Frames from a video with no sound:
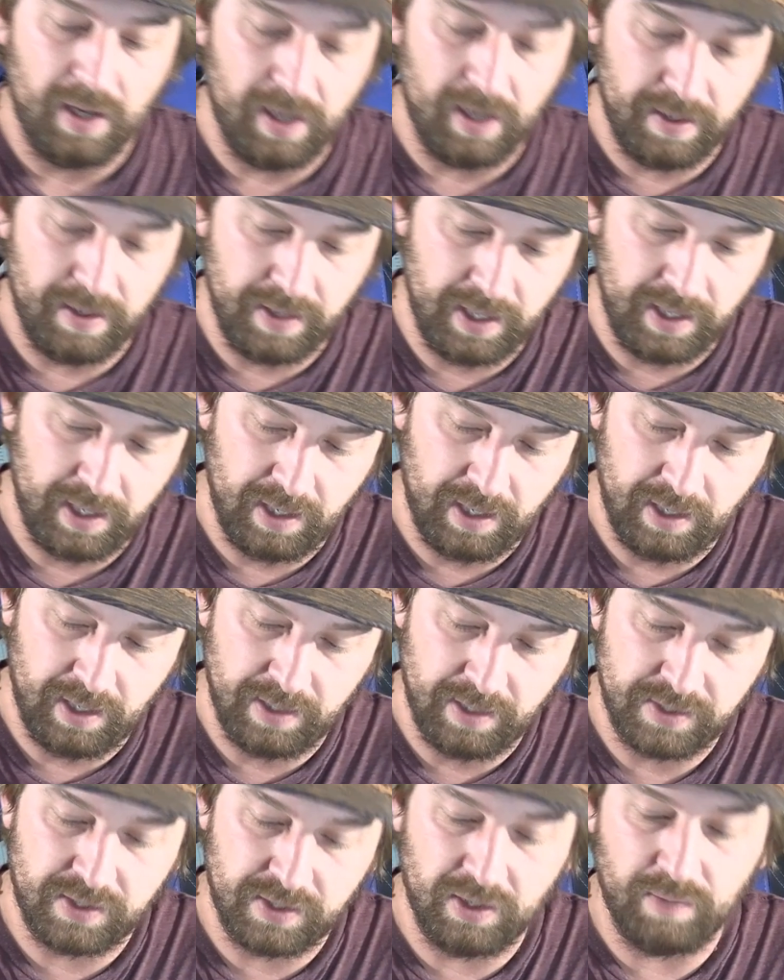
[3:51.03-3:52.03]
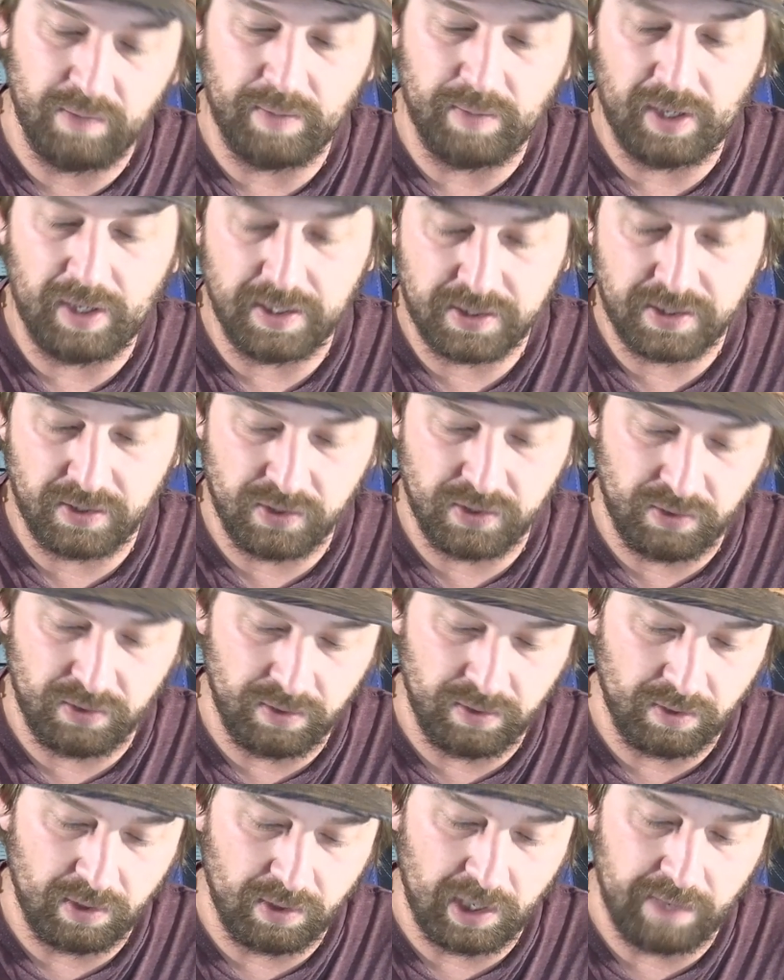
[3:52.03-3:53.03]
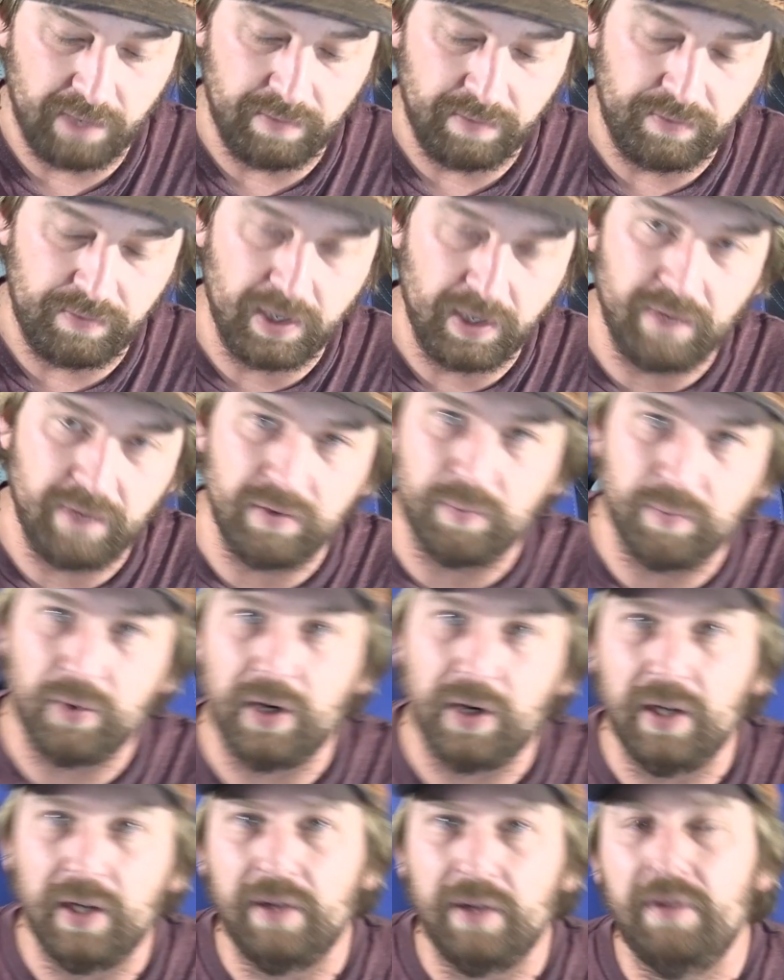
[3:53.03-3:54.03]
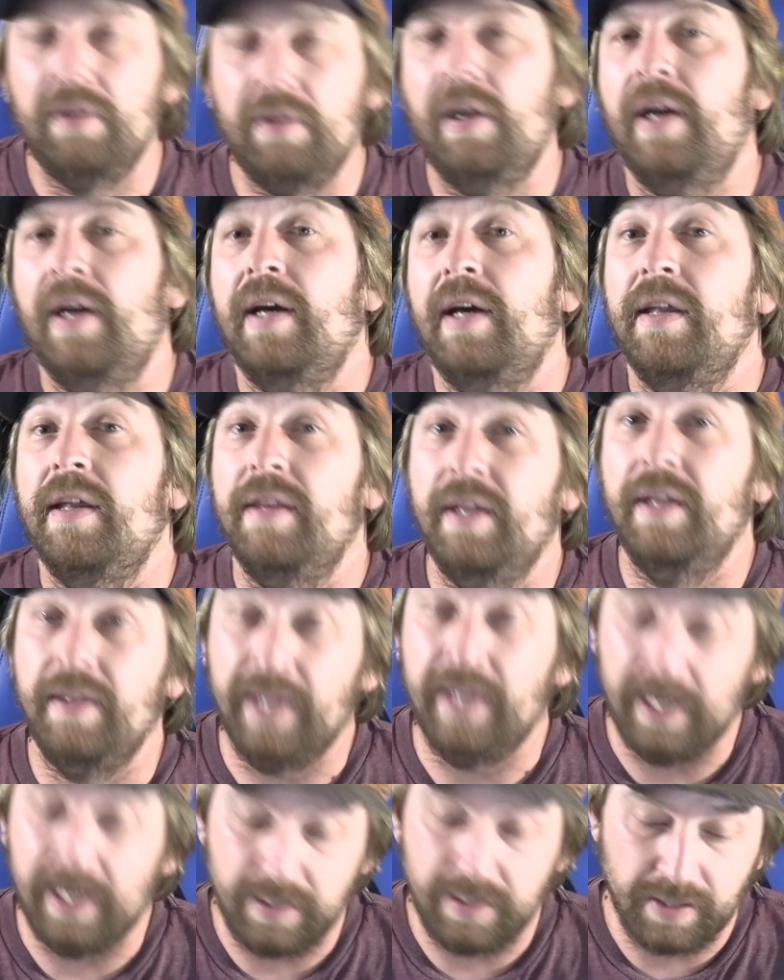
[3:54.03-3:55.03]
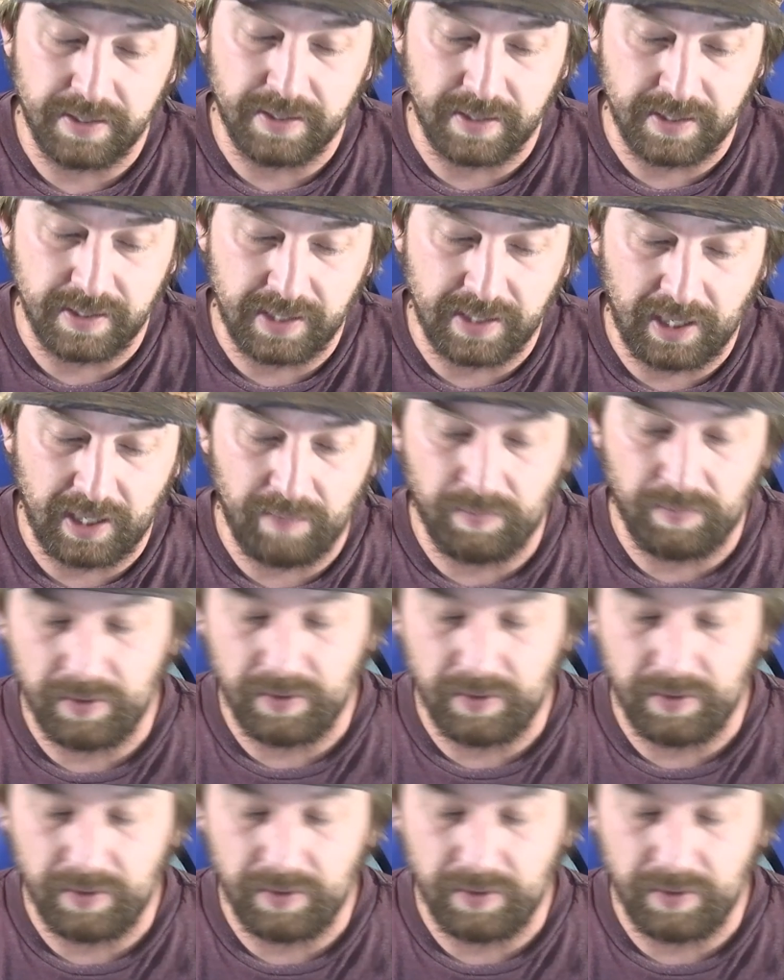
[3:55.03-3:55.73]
And then certain monsters in the grave, if you have your breath, then that does the same